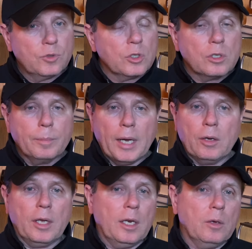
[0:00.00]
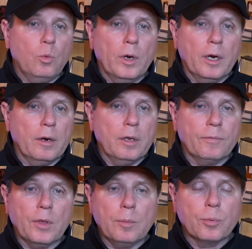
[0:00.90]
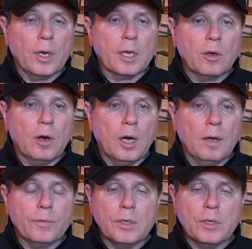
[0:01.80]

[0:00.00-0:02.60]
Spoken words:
just about anywhere if they break off,